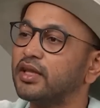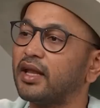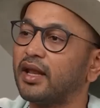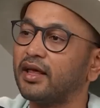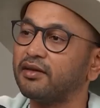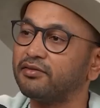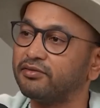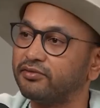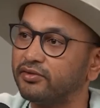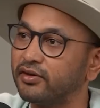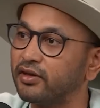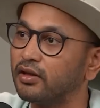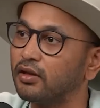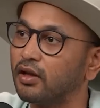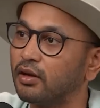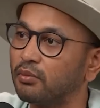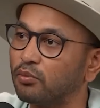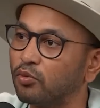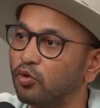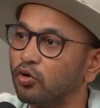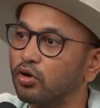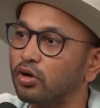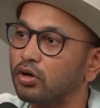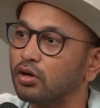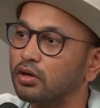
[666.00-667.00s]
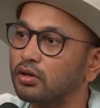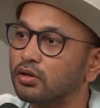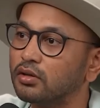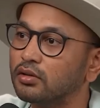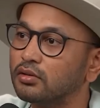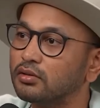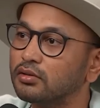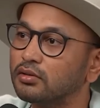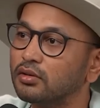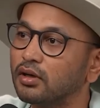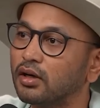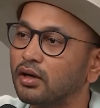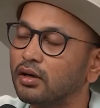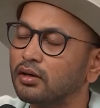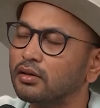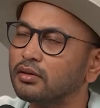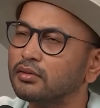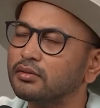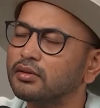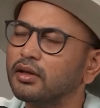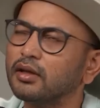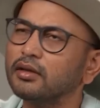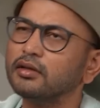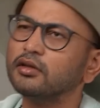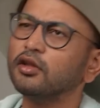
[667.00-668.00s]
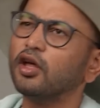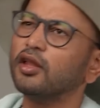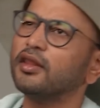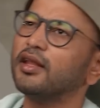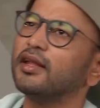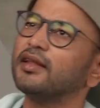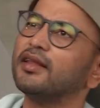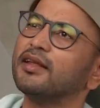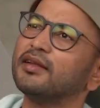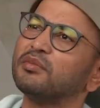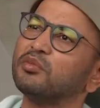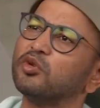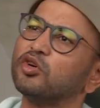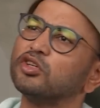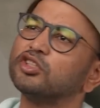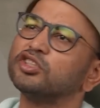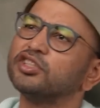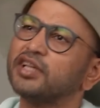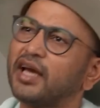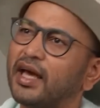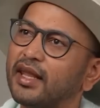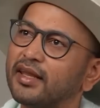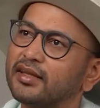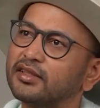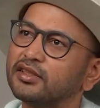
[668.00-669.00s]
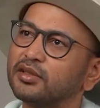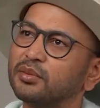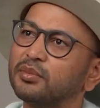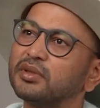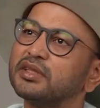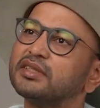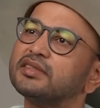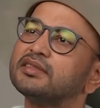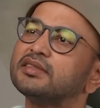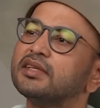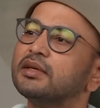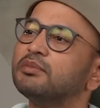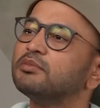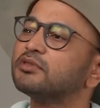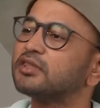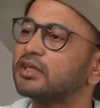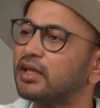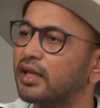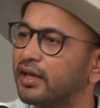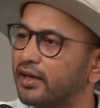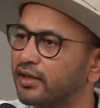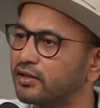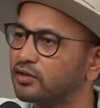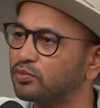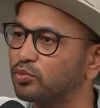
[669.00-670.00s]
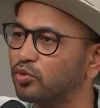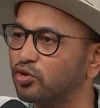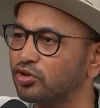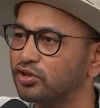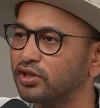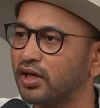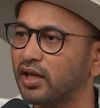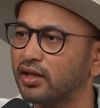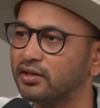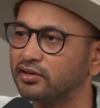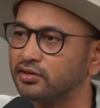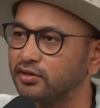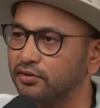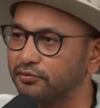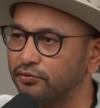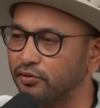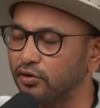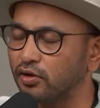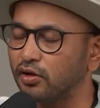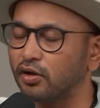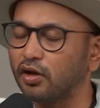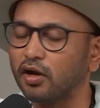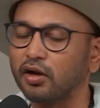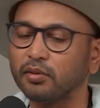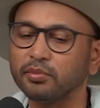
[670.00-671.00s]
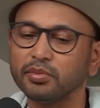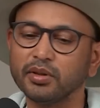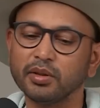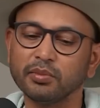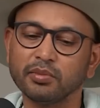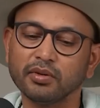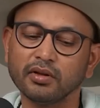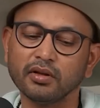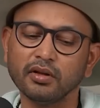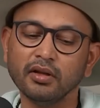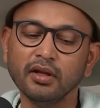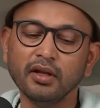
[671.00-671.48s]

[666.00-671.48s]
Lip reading: that I feel are more not that they're more challenging, but seems like it's more challenging for a lot of people.